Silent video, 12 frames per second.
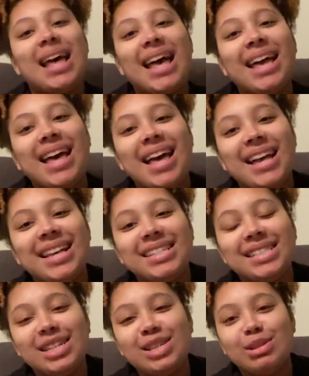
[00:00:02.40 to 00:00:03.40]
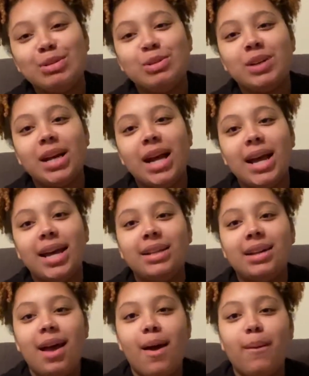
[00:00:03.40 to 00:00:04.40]
Hi guys, it's Orion.
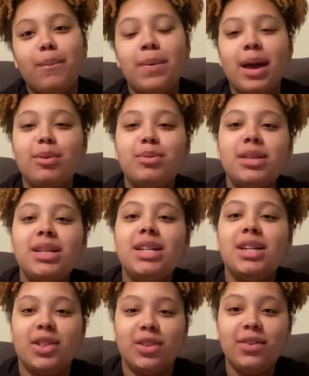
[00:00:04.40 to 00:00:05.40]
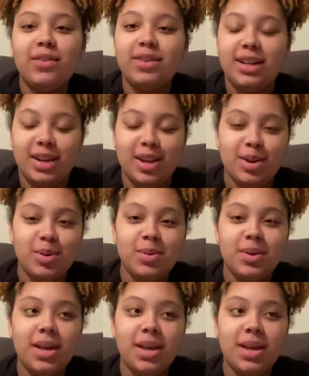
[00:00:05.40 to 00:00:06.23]
I'm back with another video.